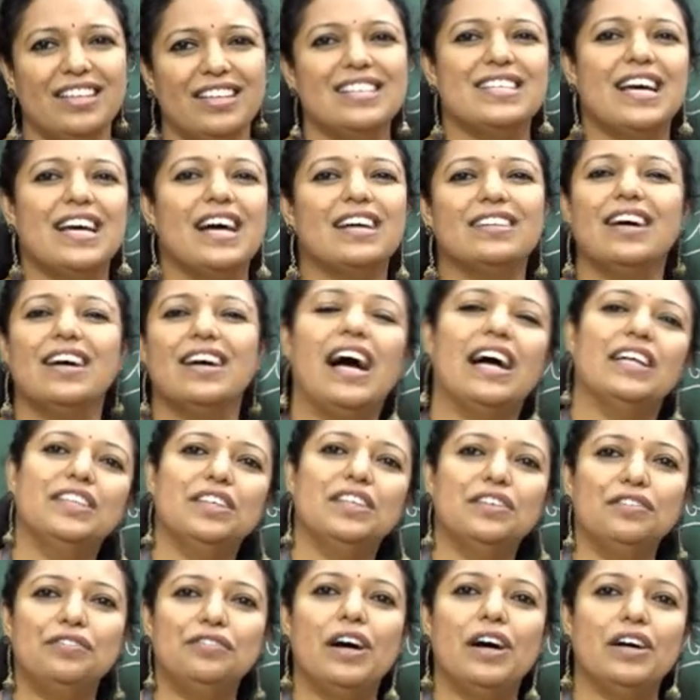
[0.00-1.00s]
These are the
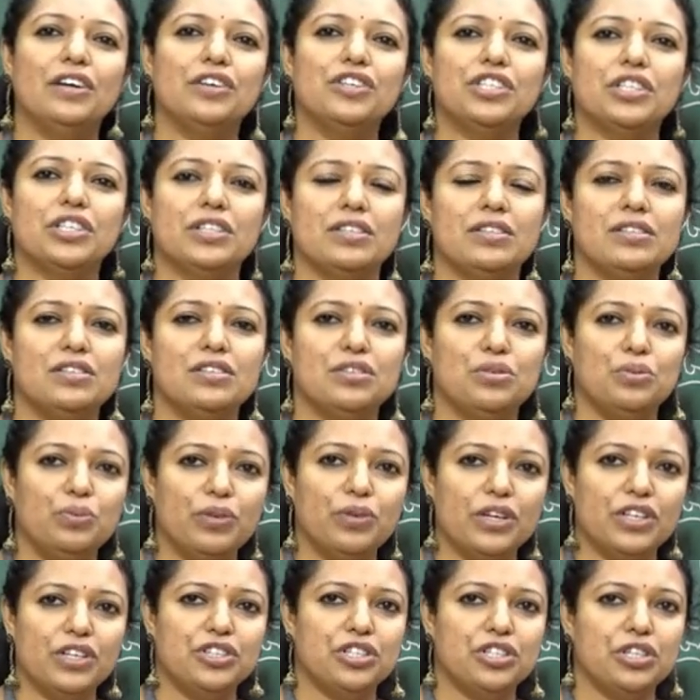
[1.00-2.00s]
other functions
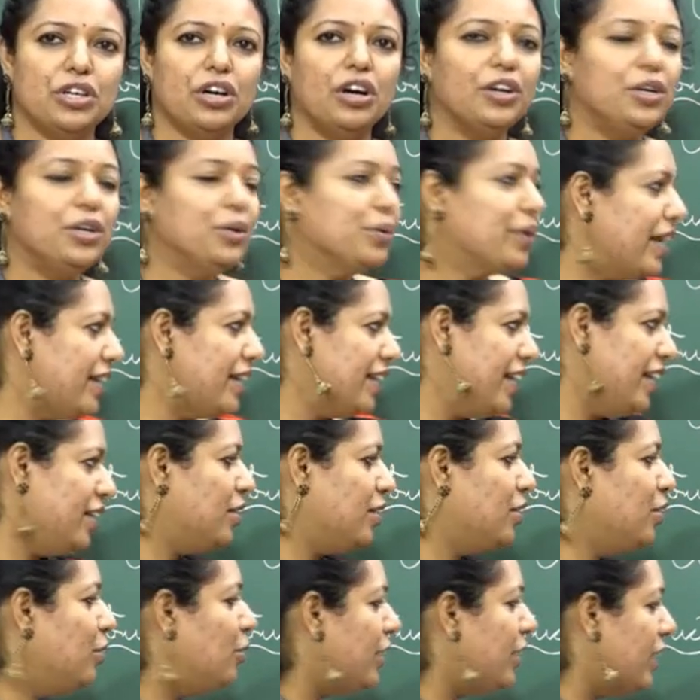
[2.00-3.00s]
which you can
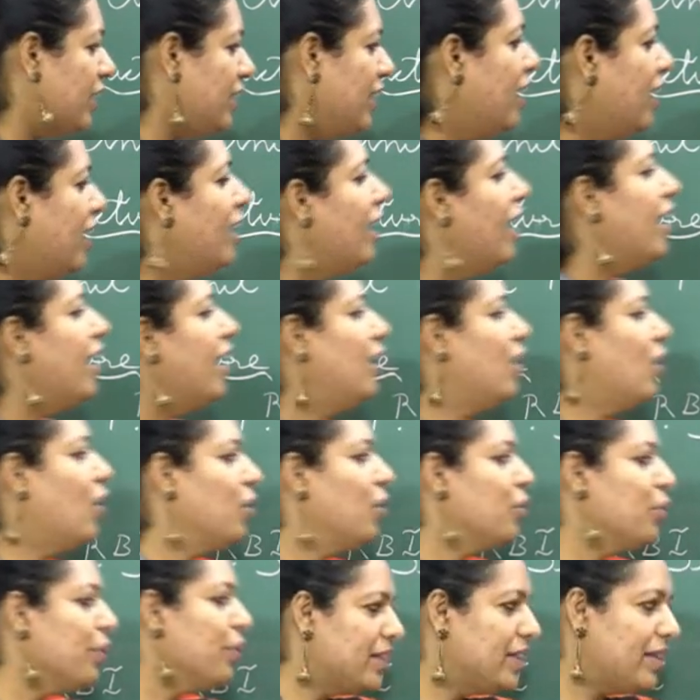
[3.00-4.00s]
include it
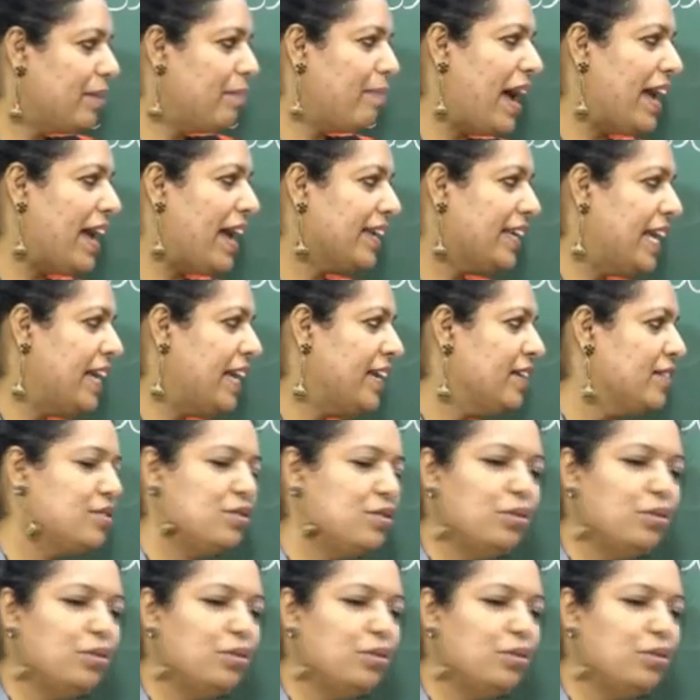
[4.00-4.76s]
along with the banking,